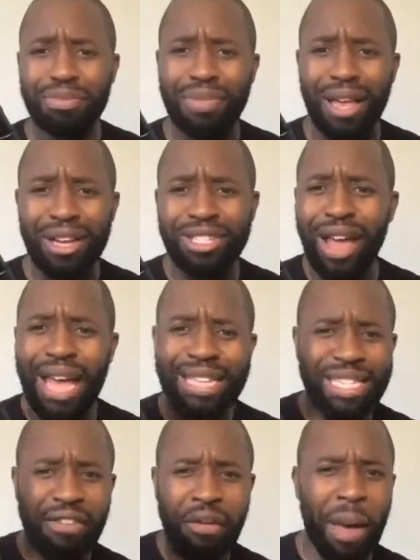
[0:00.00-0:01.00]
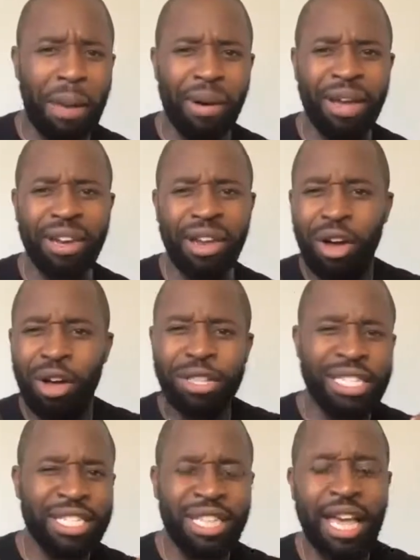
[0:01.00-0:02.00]
because I had stuff about Biden,
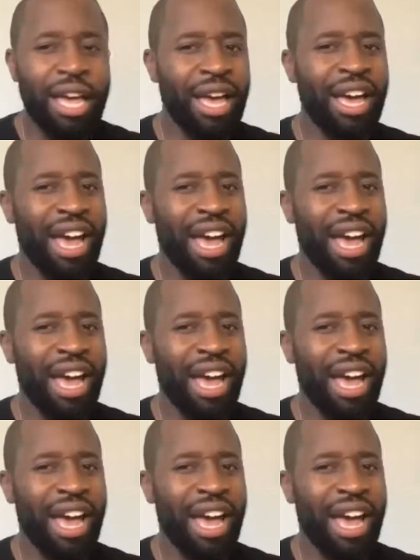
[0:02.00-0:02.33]
this and that,